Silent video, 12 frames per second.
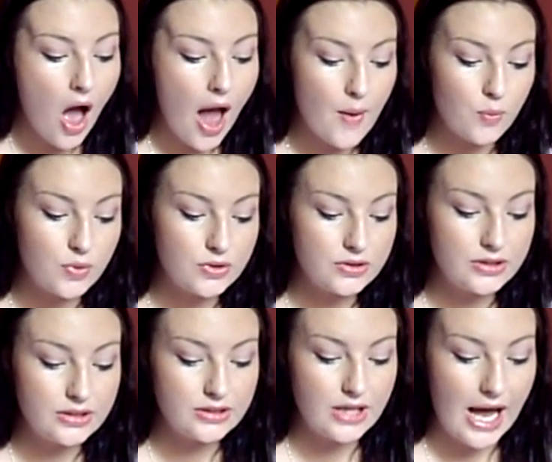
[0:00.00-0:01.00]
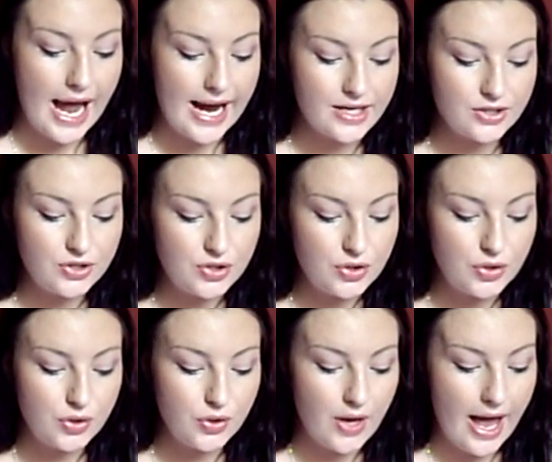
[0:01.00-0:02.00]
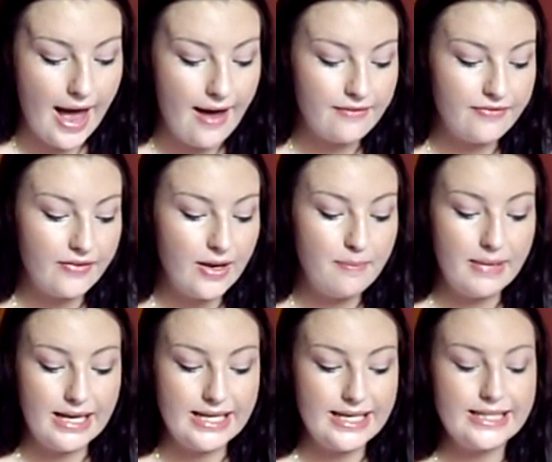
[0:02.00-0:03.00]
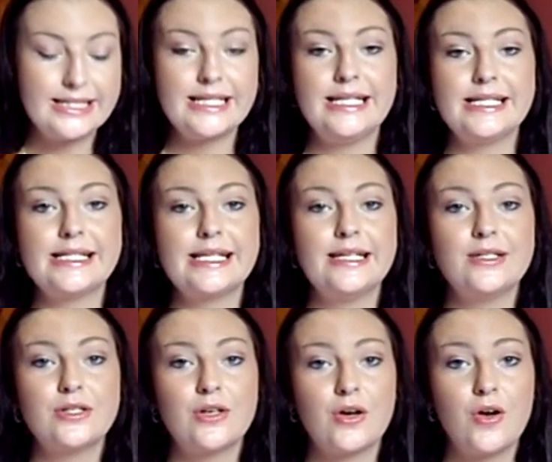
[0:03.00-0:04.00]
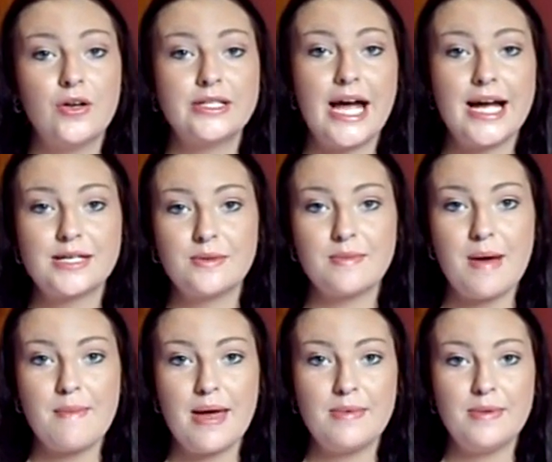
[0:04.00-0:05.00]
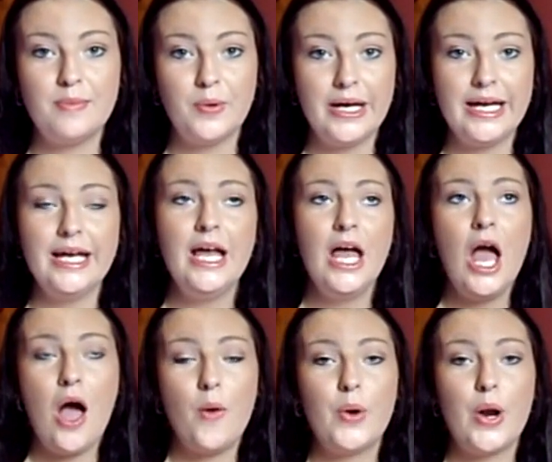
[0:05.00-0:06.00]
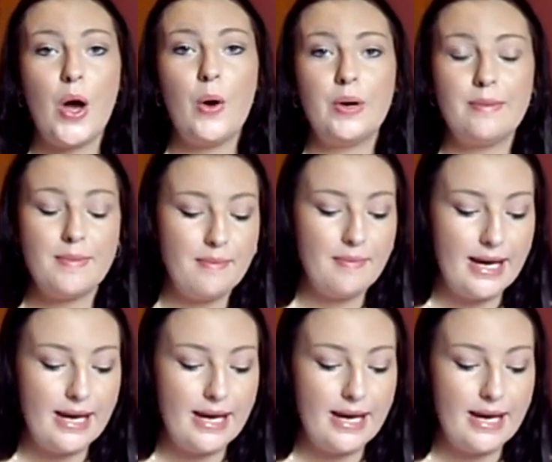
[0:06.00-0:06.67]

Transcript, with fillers: I would like to have immediate skin to skin contact with my baby boy I want to hold him